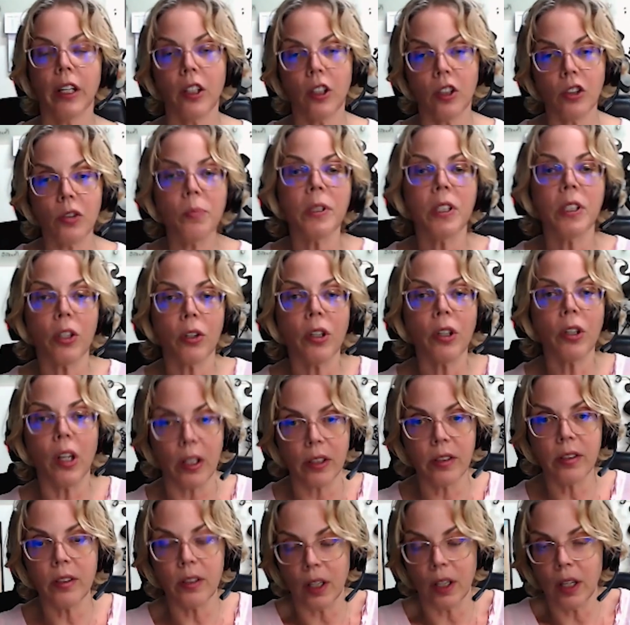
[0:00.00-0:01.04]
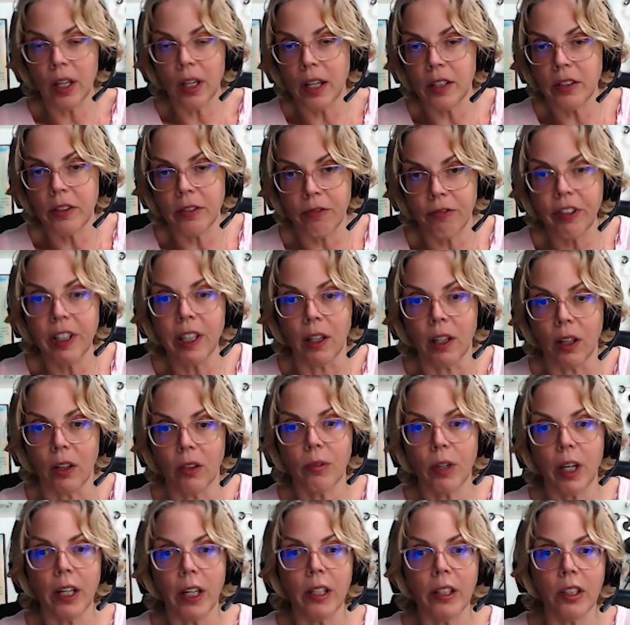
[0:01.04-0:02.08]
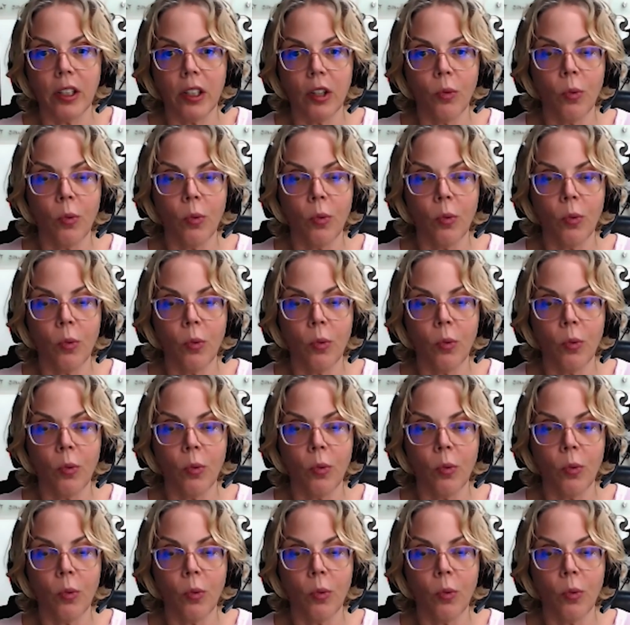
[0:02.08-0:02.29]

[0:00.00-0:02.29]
right? Because material has feel, right?